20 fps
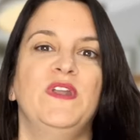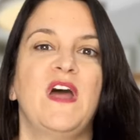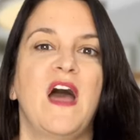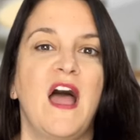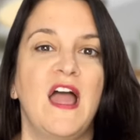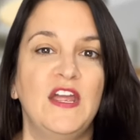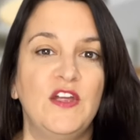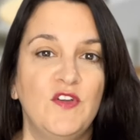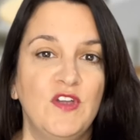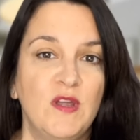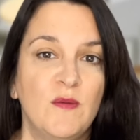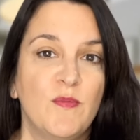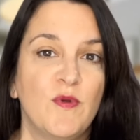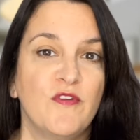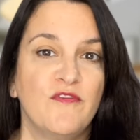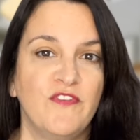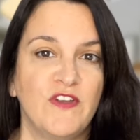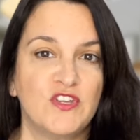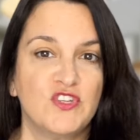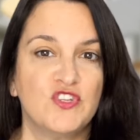hiring a
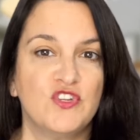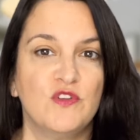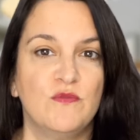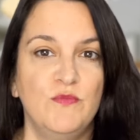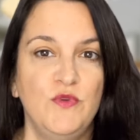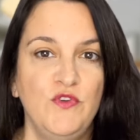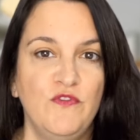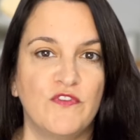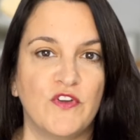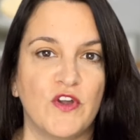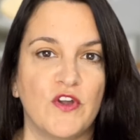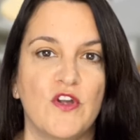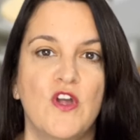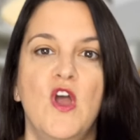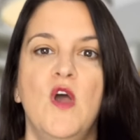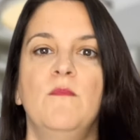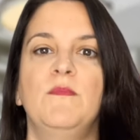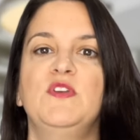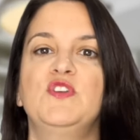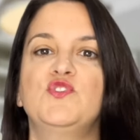professional mover,
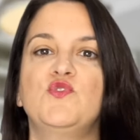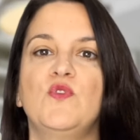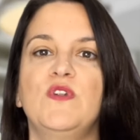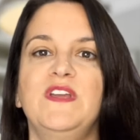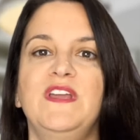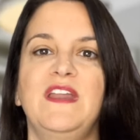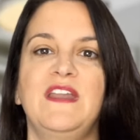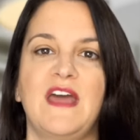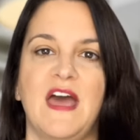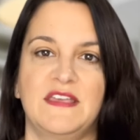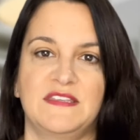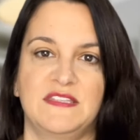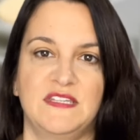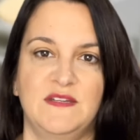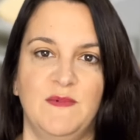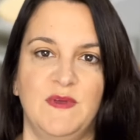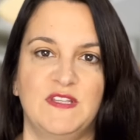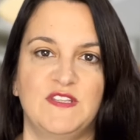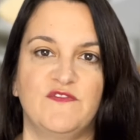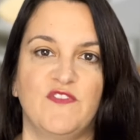be sure to get
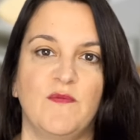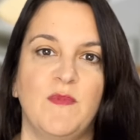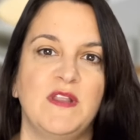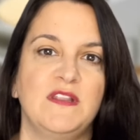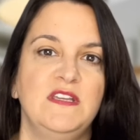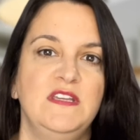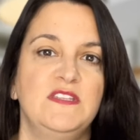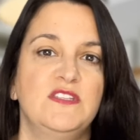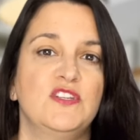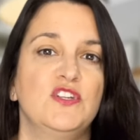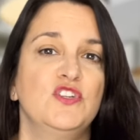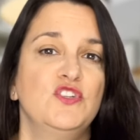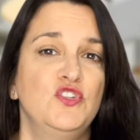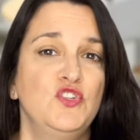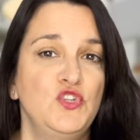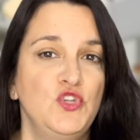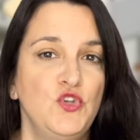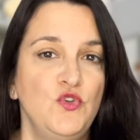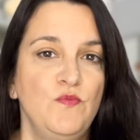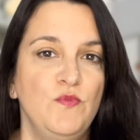estimates from at least
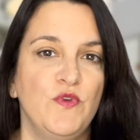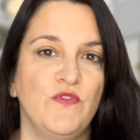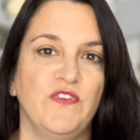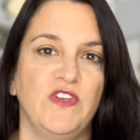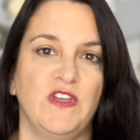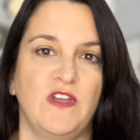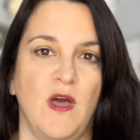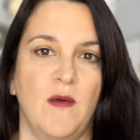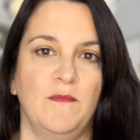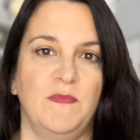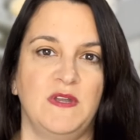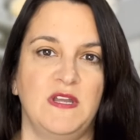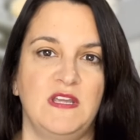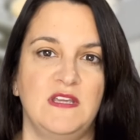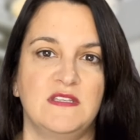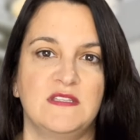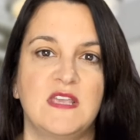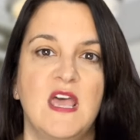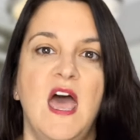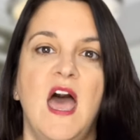2 moving
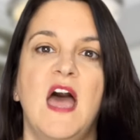companies